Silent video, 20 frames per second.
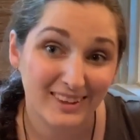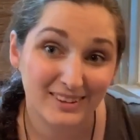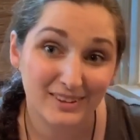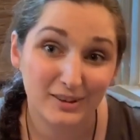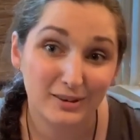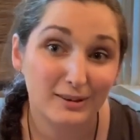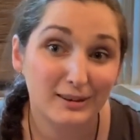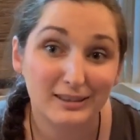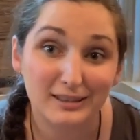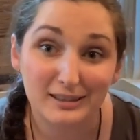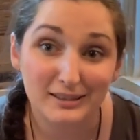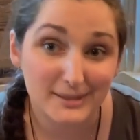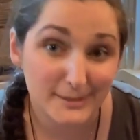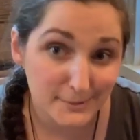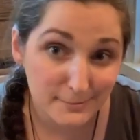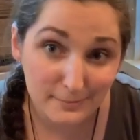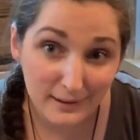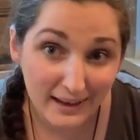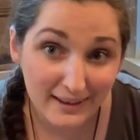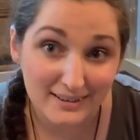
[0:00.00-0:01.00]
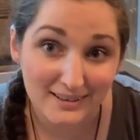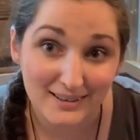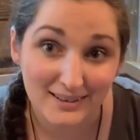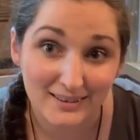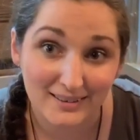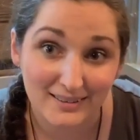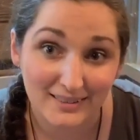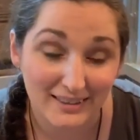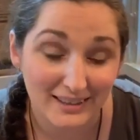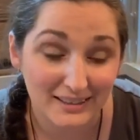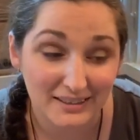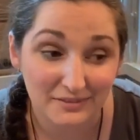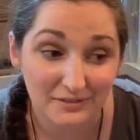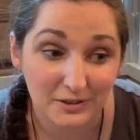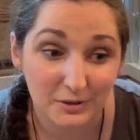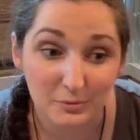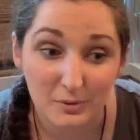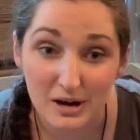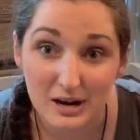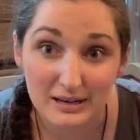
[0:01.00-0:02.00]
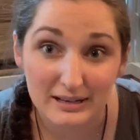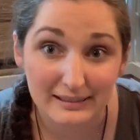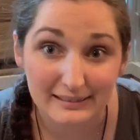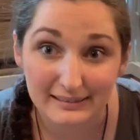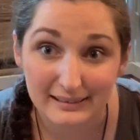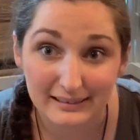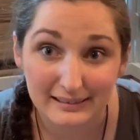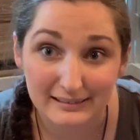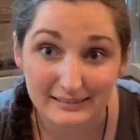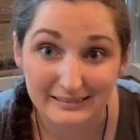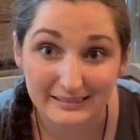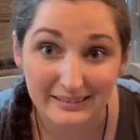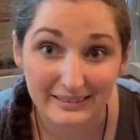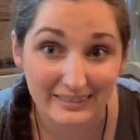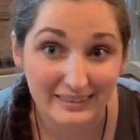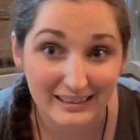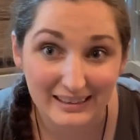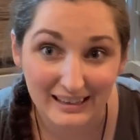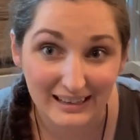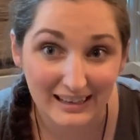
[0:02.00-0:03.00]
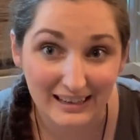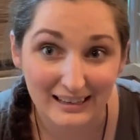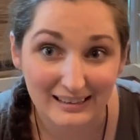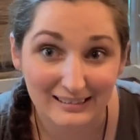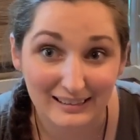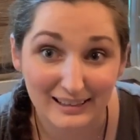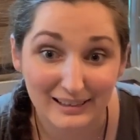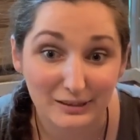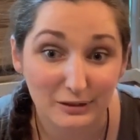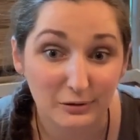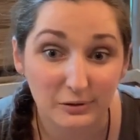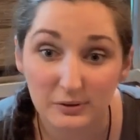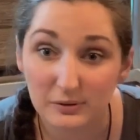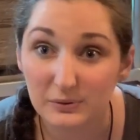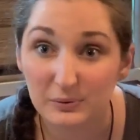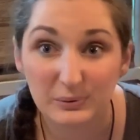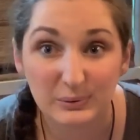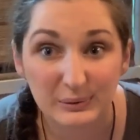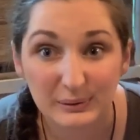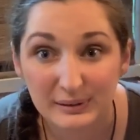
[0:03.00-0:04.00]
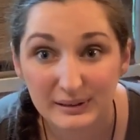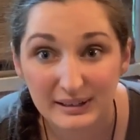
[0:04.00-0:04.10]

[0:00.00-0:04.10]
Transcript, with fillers: you're gonna do better than if you walk in there thinking like, oh,